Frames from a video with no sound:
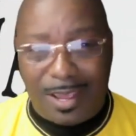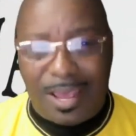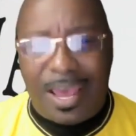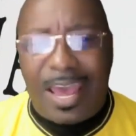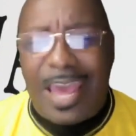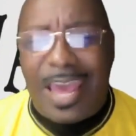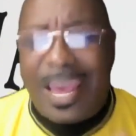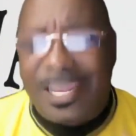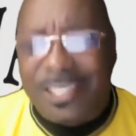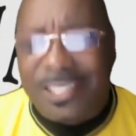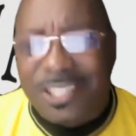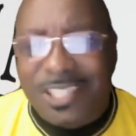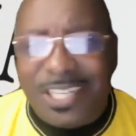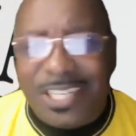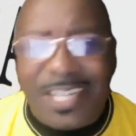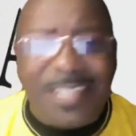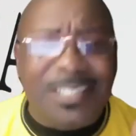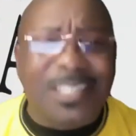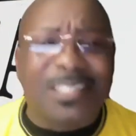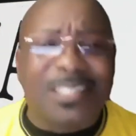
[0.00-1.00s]
As
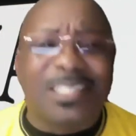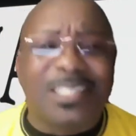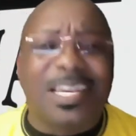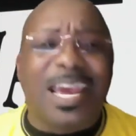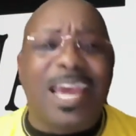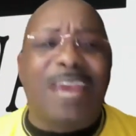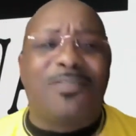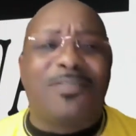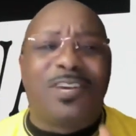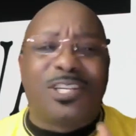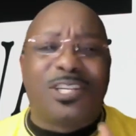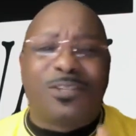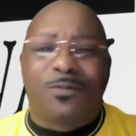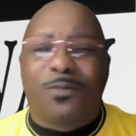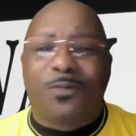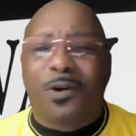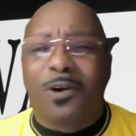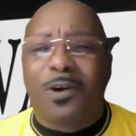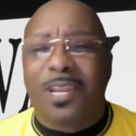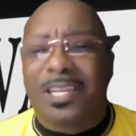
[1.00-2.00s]
Jesus gave his
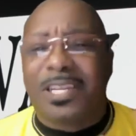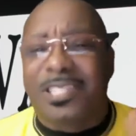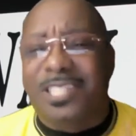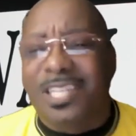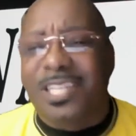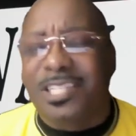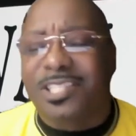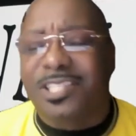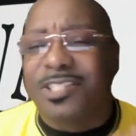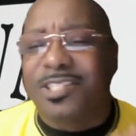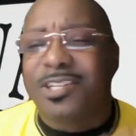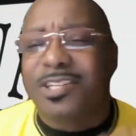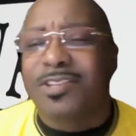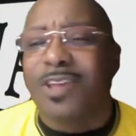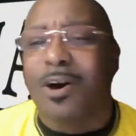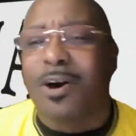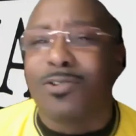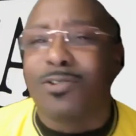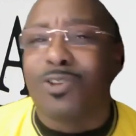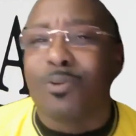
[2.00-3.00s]
full attention to
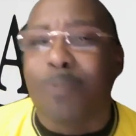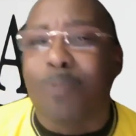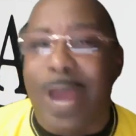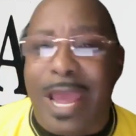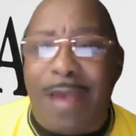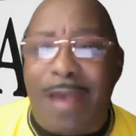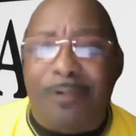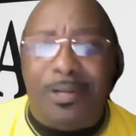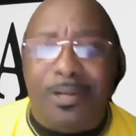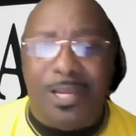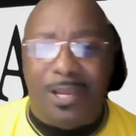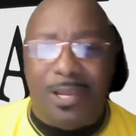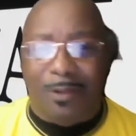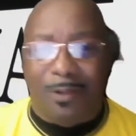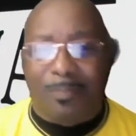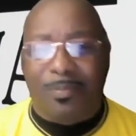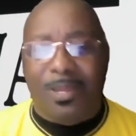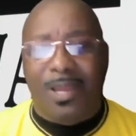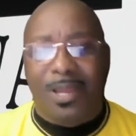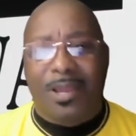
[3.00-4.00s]
those around
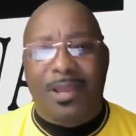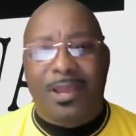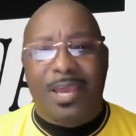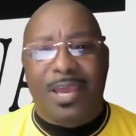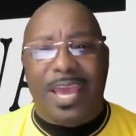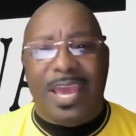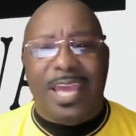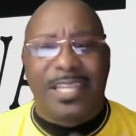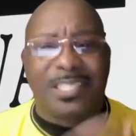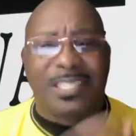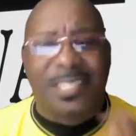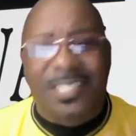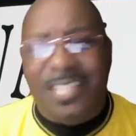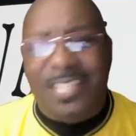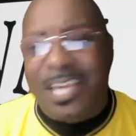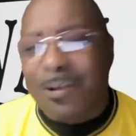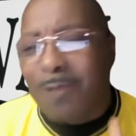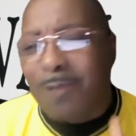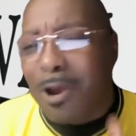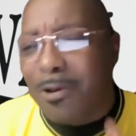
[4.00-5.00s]
him and
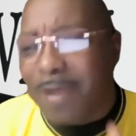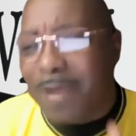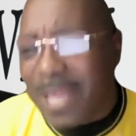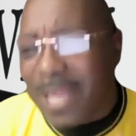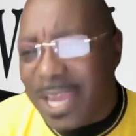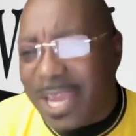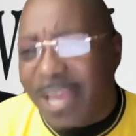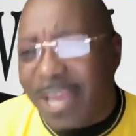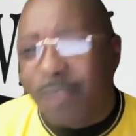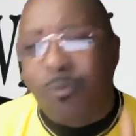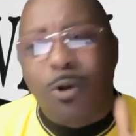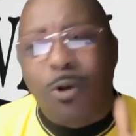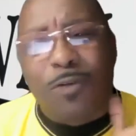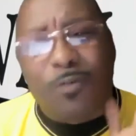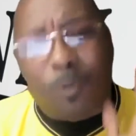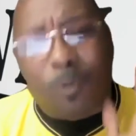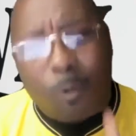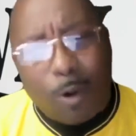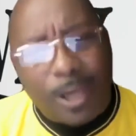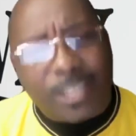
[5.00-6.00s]
zeroed in with
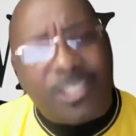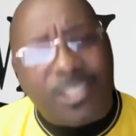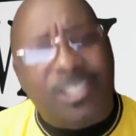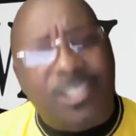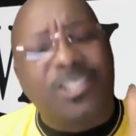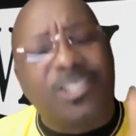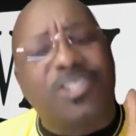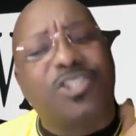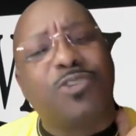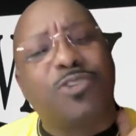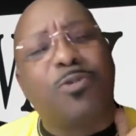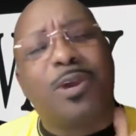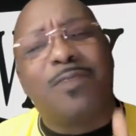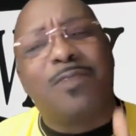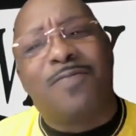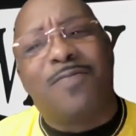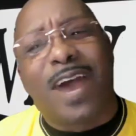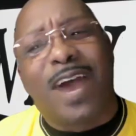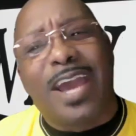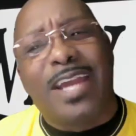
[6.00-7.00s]
questions to
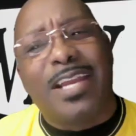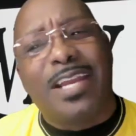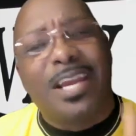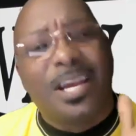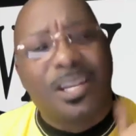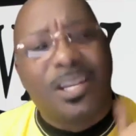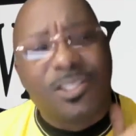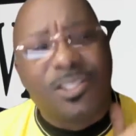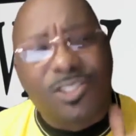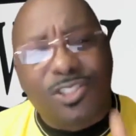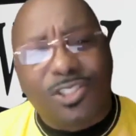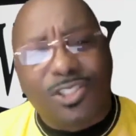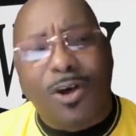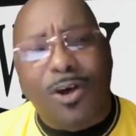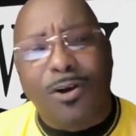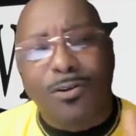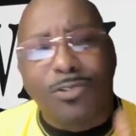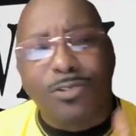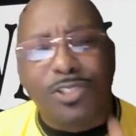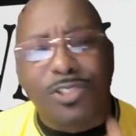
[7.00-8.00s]
invite
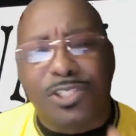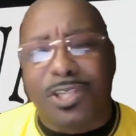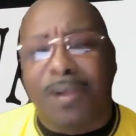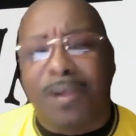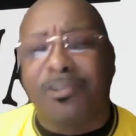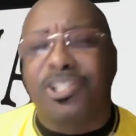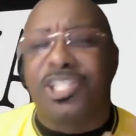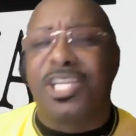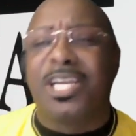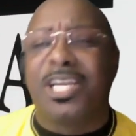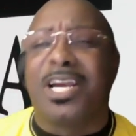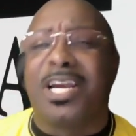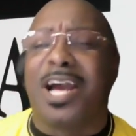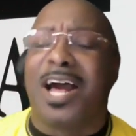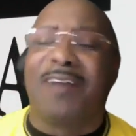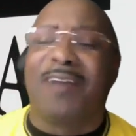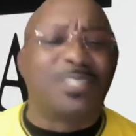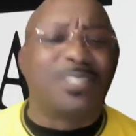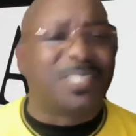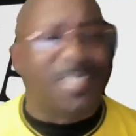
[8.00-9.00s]
soul-searching
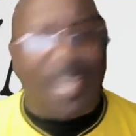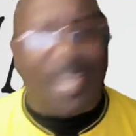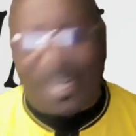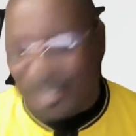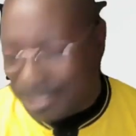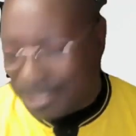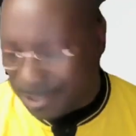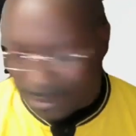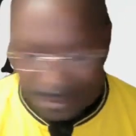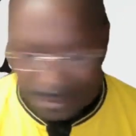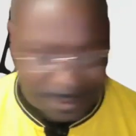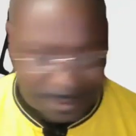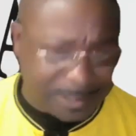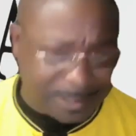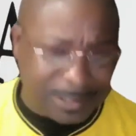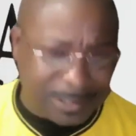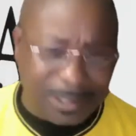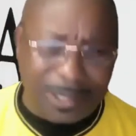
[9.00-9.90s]
conversations.